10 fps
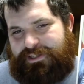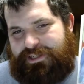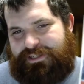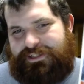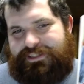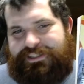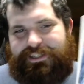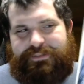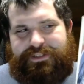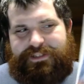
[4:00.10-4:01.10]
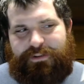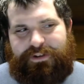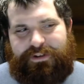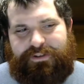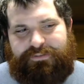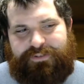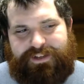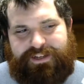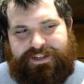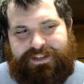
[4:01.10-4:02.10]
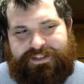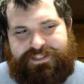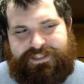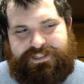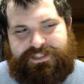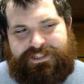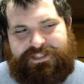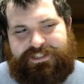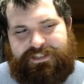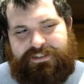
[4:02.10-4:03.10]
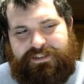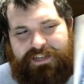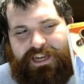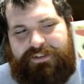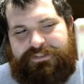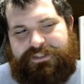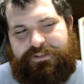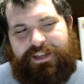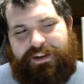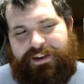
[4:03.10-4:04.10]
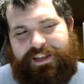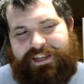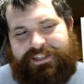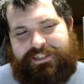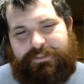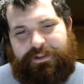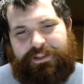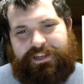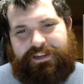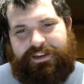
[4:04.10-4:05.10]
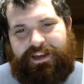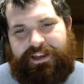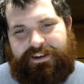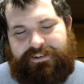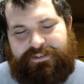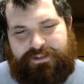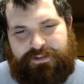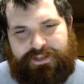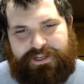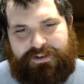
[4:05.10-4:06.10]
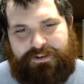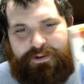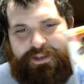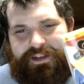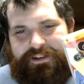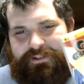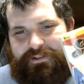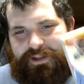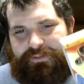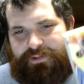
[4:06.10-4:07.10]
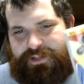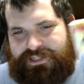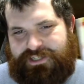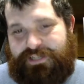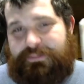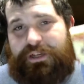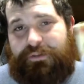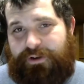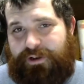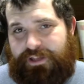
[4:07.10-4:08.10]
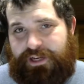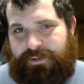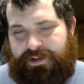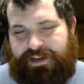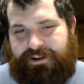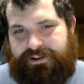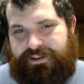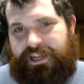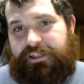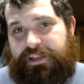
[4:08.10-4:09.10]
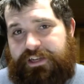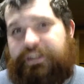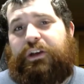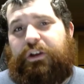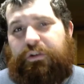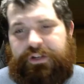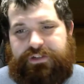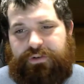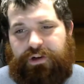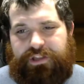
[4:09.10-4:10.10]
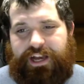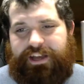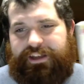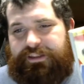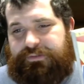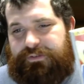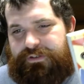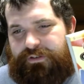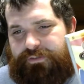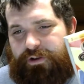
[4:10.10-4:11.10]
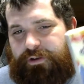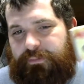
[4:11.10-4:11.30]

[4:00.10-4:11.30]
does seem sort of she's kind of tsundere-esque, but like not to like an annoying level. Like she seems like a very likable character. Like I liked Rachel a lot in this first volume.